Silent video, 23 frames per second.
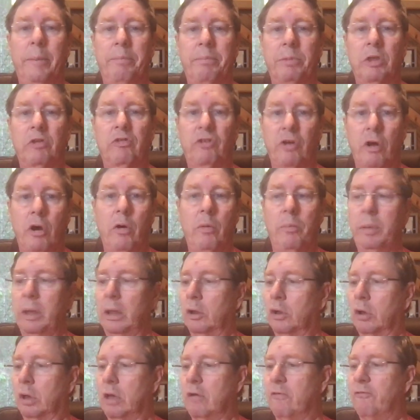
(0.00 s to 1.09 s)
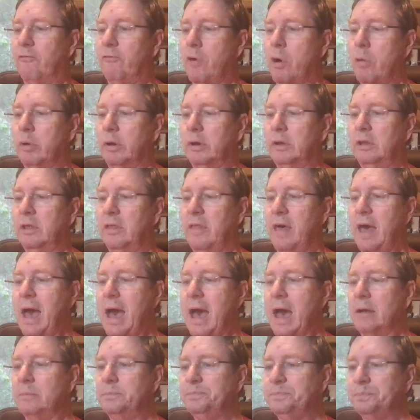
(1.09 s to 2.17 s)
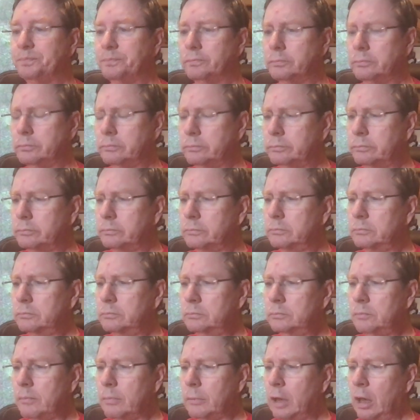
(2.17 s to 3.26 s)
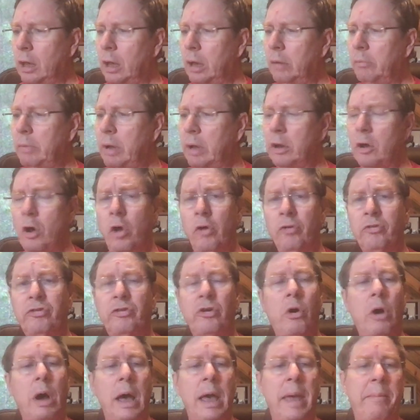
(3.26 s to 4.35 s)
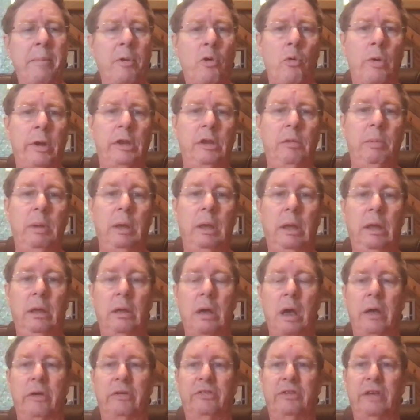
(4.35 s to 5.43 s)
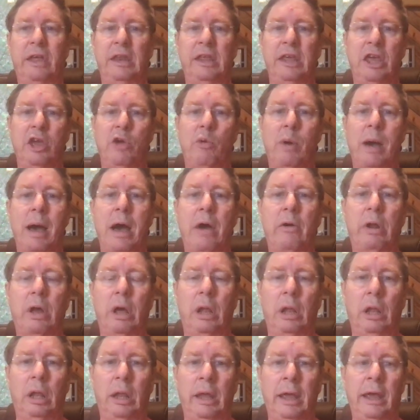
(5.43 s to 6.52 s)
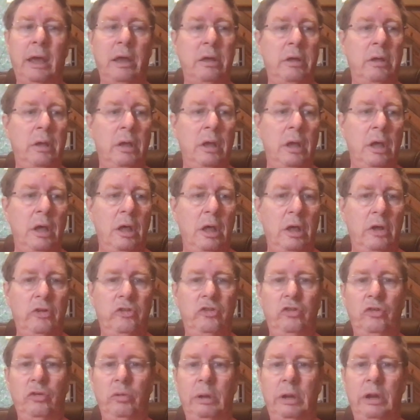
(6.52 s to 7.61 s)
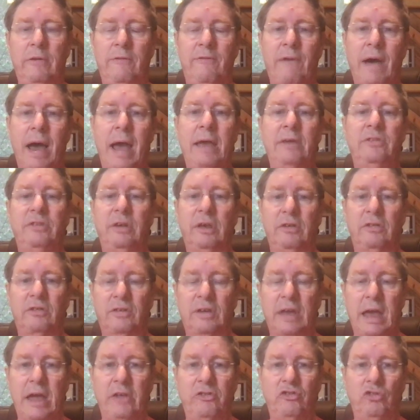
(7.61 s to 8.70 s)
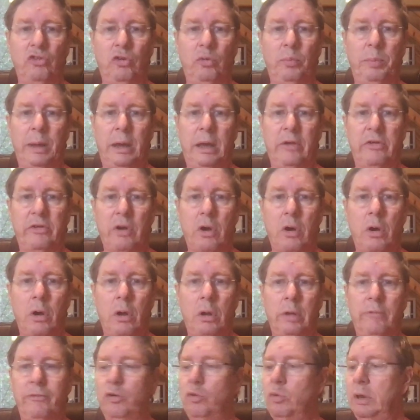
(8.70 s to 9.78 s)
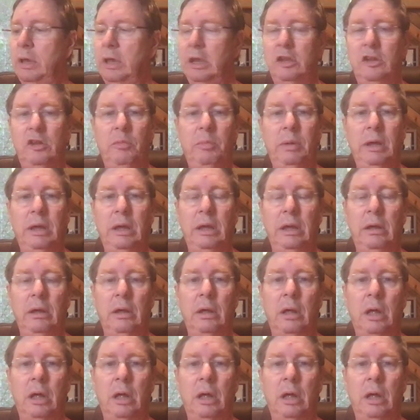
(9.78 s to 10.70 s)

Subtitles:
So be looking forward to that. And also, I am going to be sending you out a link to an advising schedule, because all of you need to be